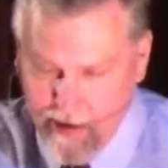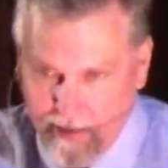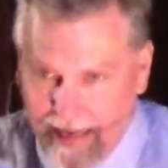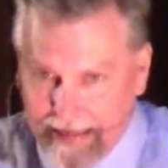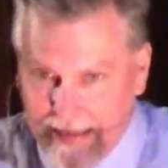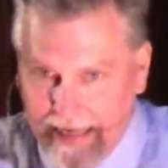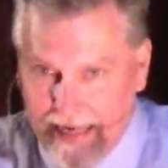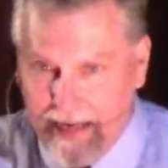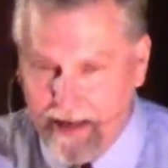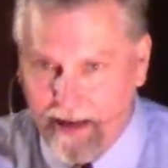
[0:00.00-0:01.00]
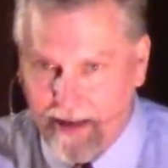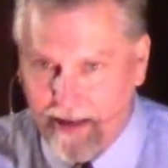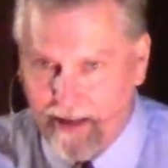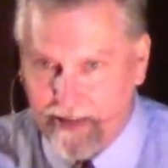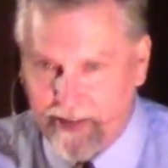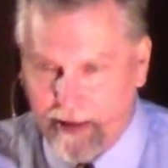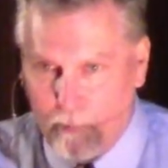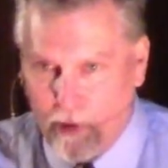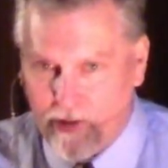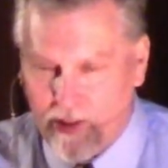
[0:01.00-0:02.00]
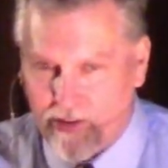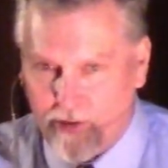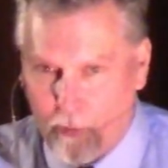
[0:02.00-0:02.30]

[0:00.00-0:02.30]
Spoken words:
that need someone just to